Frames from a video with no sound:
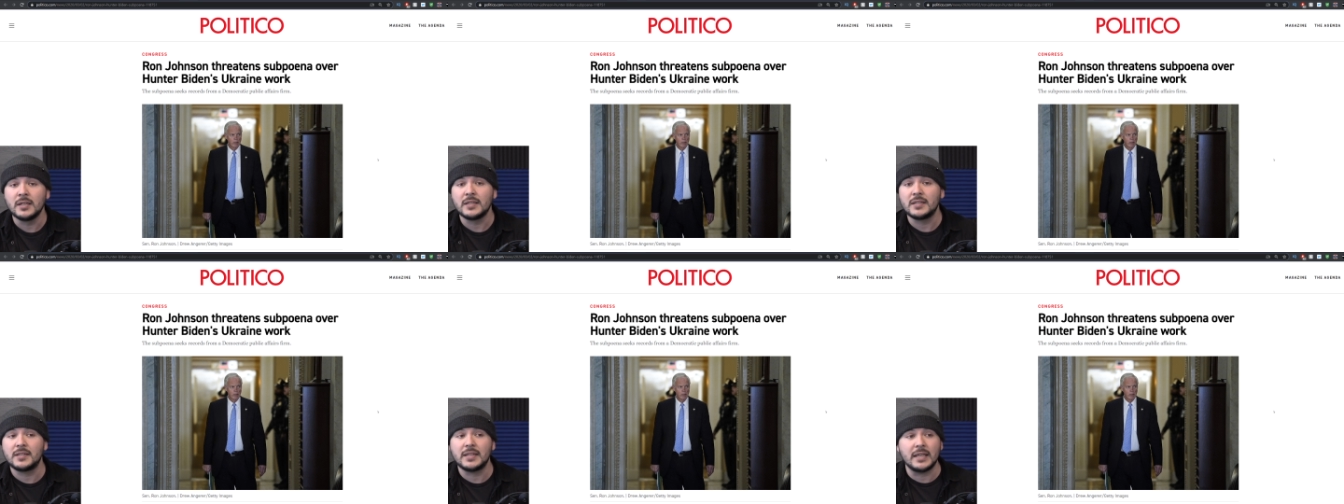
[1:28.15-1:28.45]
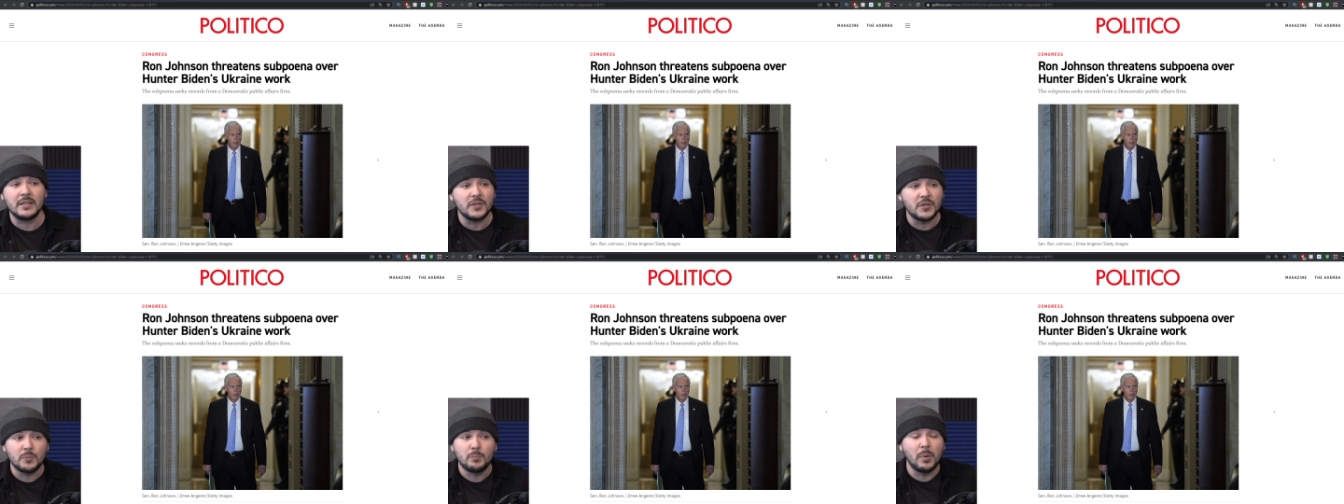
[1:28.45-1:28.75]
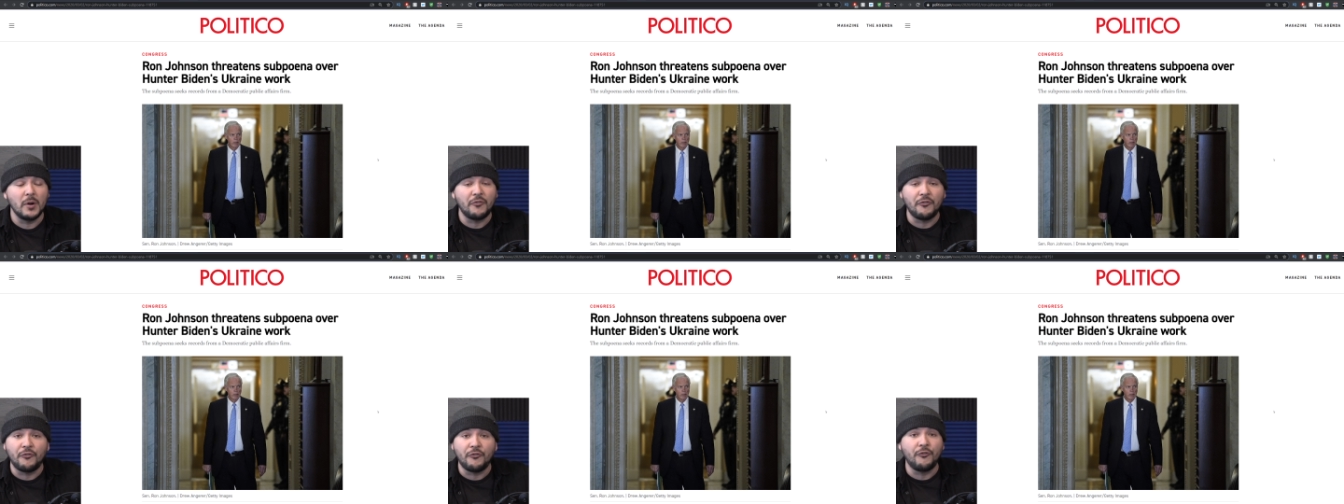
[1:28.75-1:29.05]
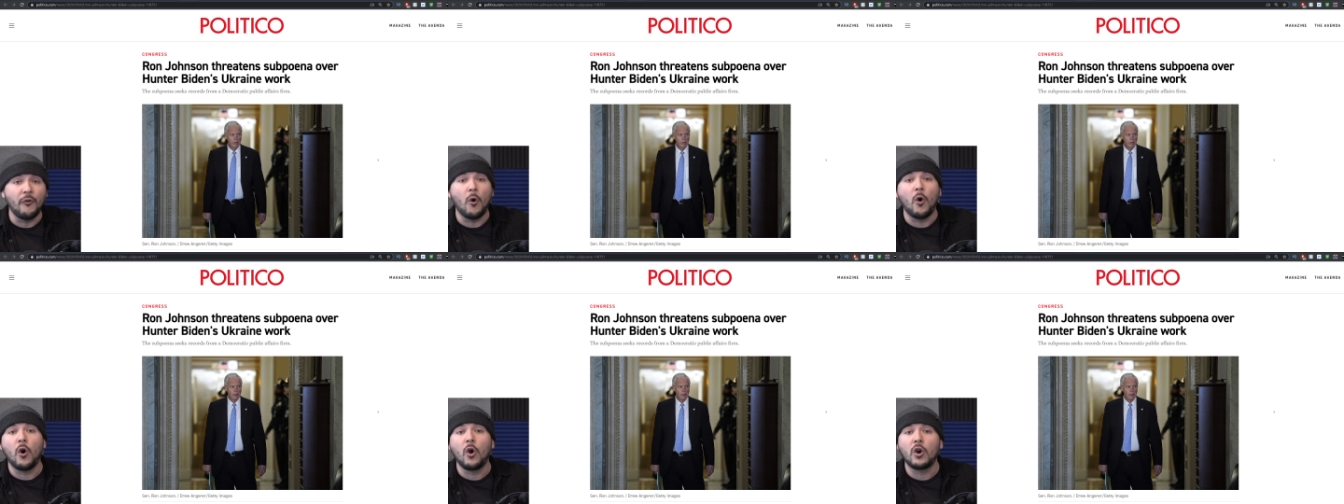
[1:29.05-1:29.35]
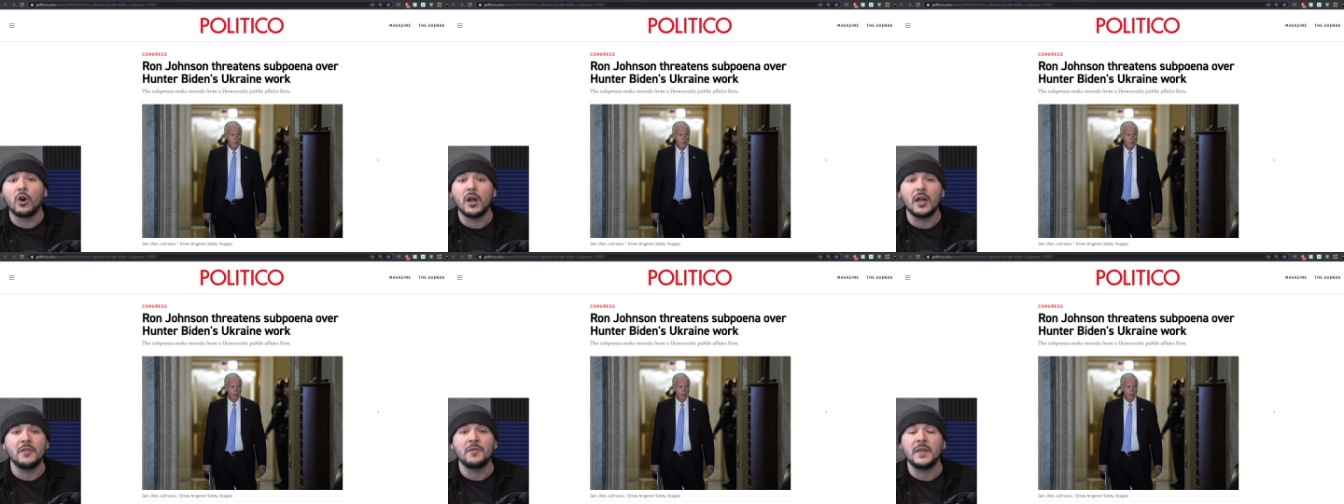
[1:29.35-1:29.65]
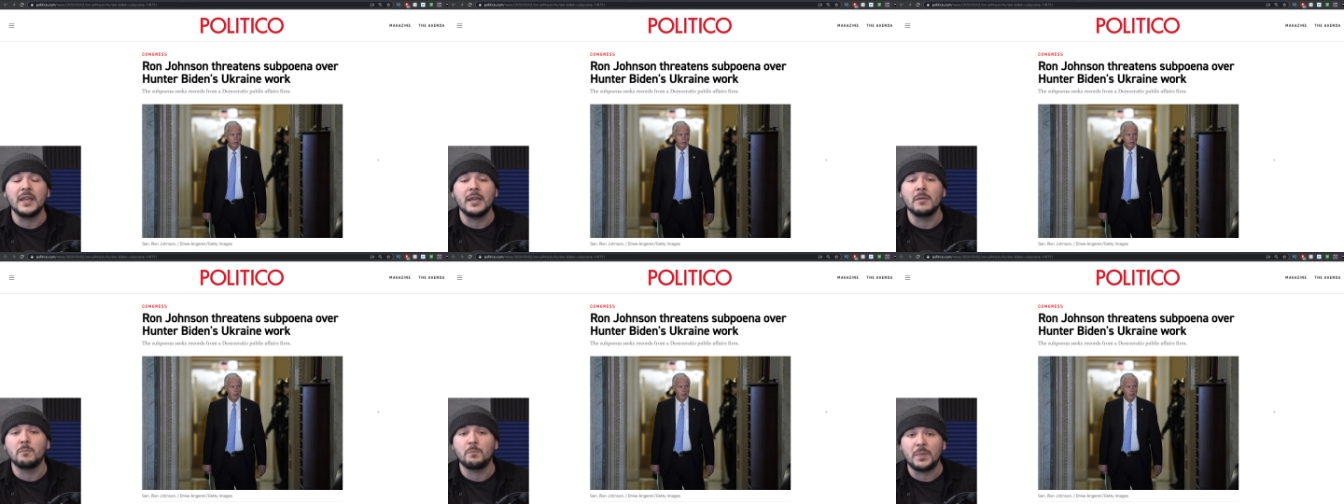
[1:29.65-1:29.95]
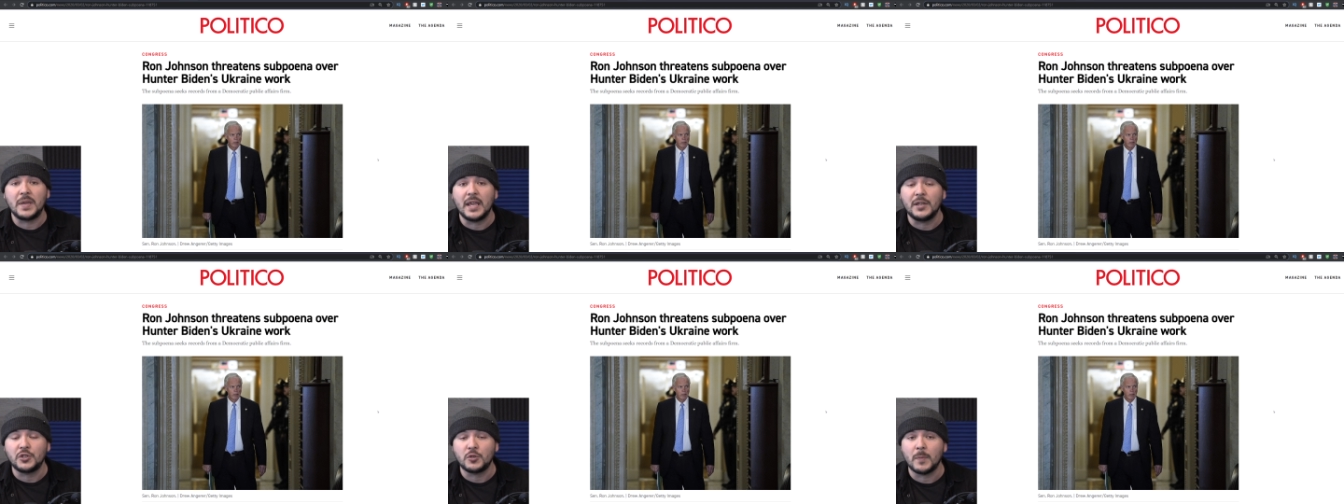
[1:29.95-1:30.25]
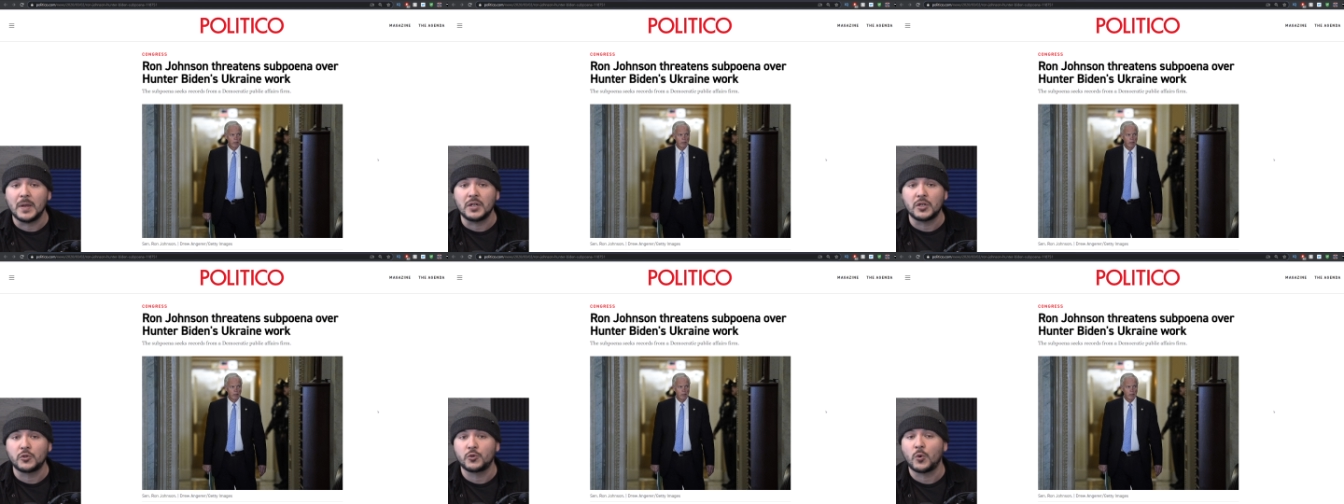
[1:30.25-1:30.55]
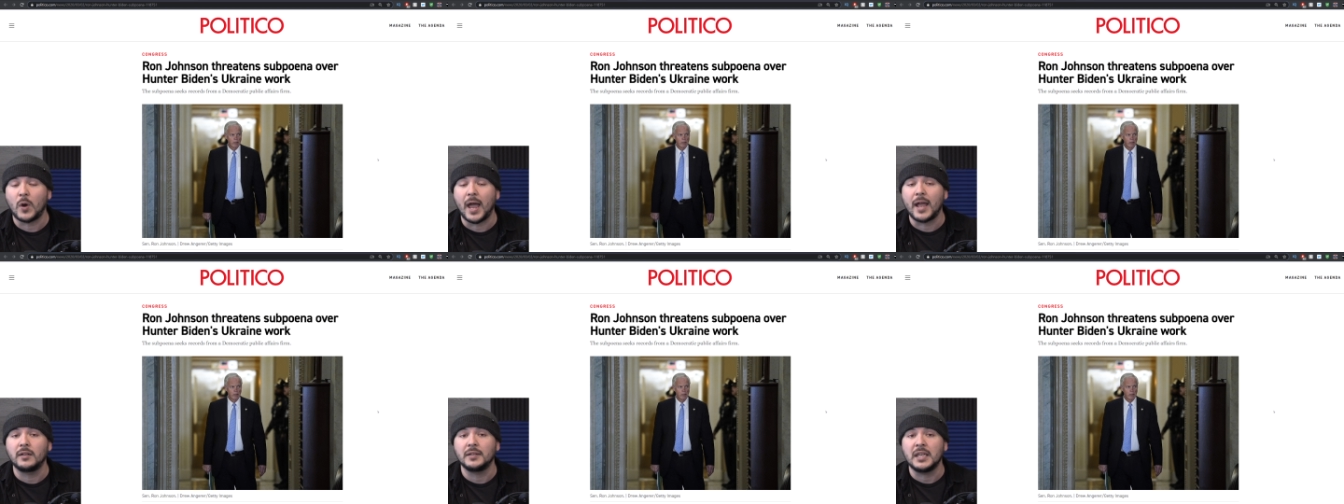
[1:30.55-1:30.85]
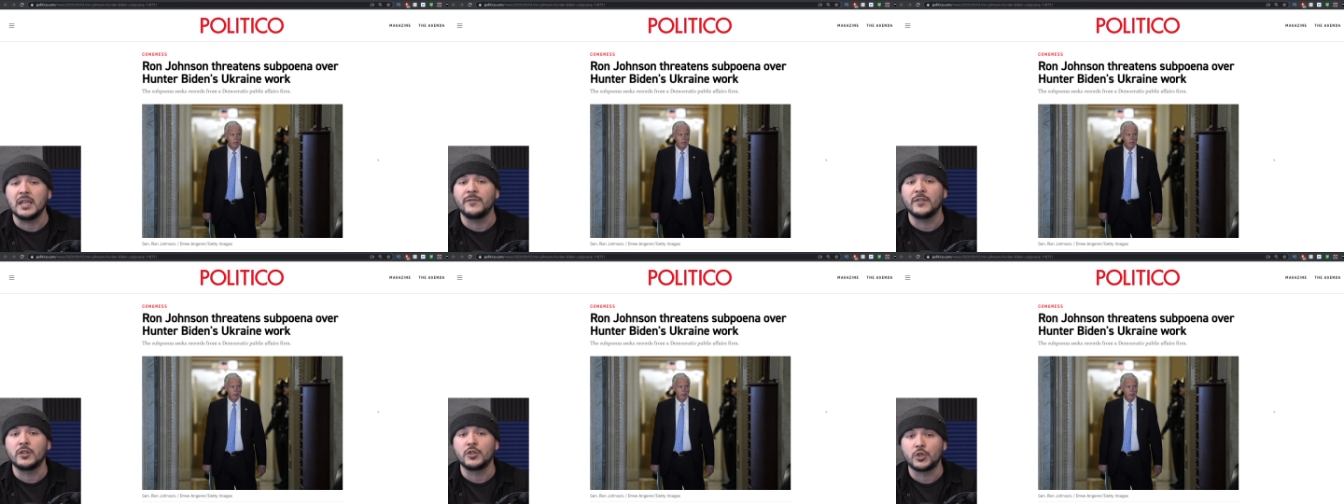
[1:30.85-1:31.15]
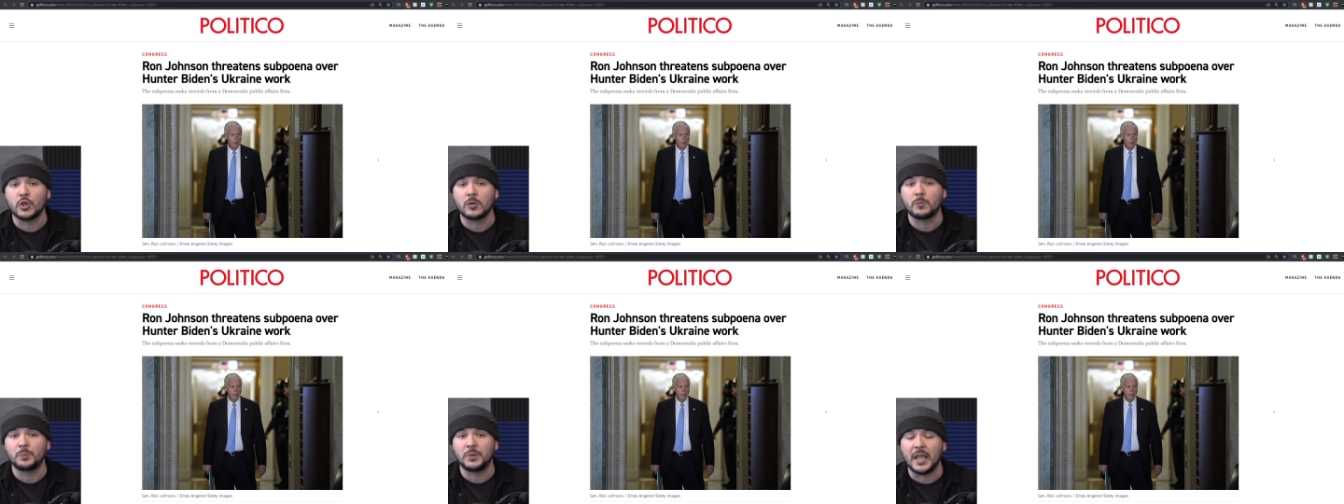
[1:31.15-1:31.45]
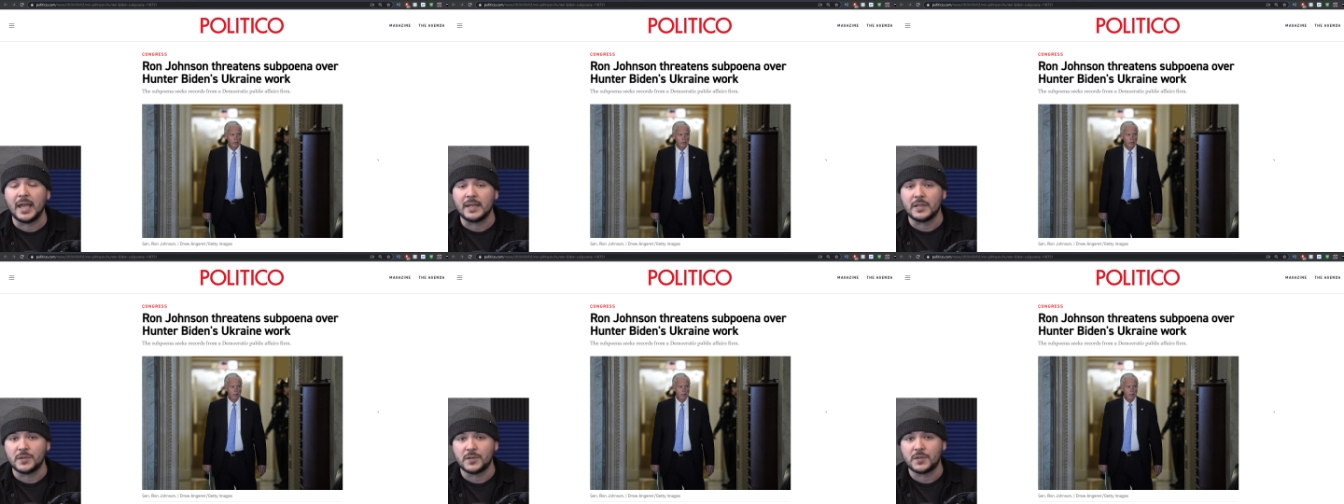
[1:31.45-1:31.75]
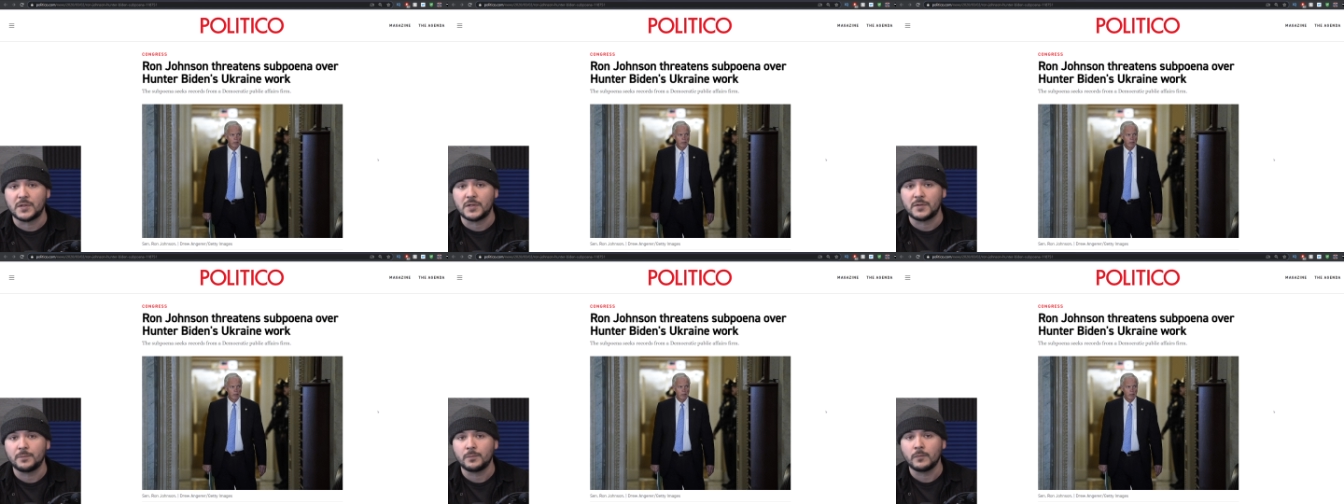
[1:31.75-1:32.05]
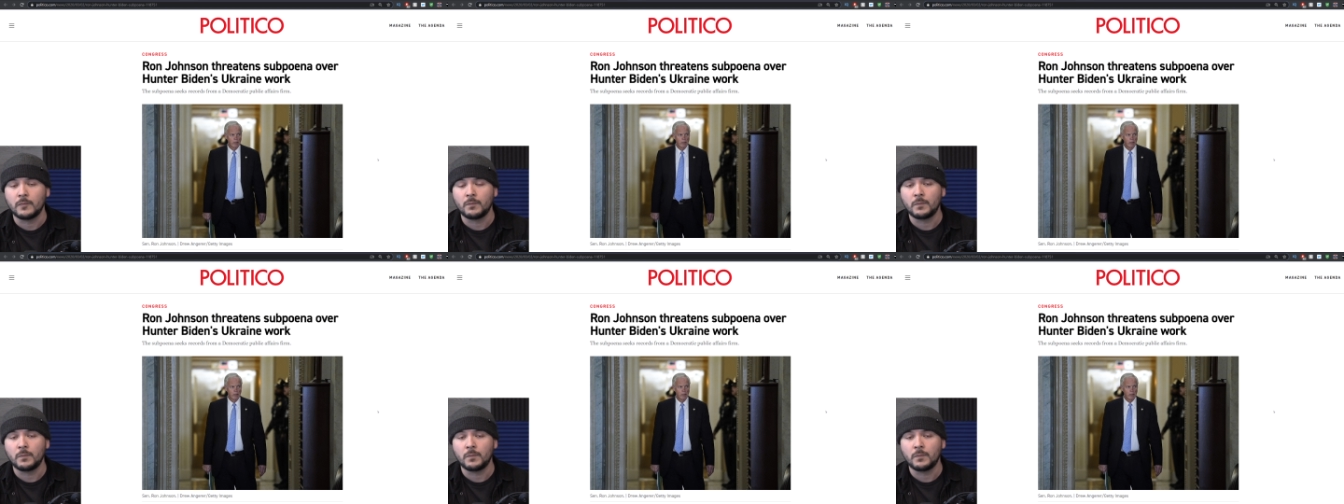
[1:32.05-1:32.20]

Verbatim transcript: since before the impeachment trial even took place.